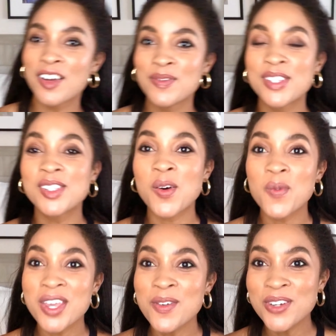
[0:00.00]
So
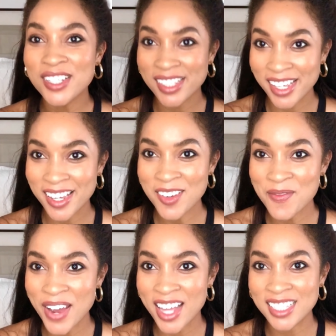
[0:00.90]
we will see,
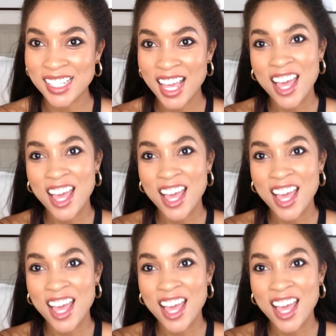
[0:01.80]
but